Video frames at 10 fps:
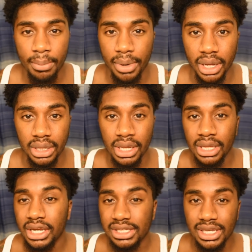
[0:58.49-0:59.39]
But
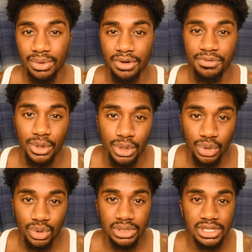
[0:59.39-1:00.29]
like I said, without further
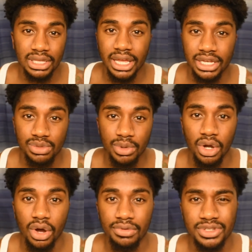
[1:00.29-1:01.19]
ado, took last week
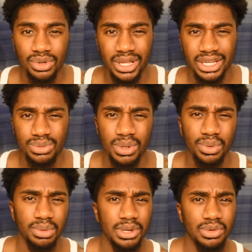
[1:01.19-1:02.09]
off. So last week
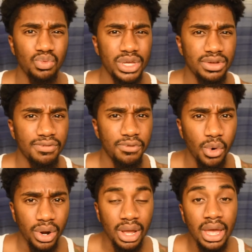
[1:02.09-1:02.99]
would have been week
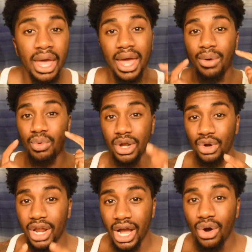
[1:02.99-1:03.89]
4, and we are
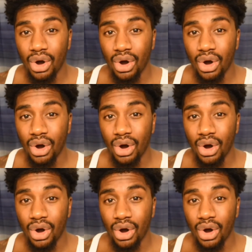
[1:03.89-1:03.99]
now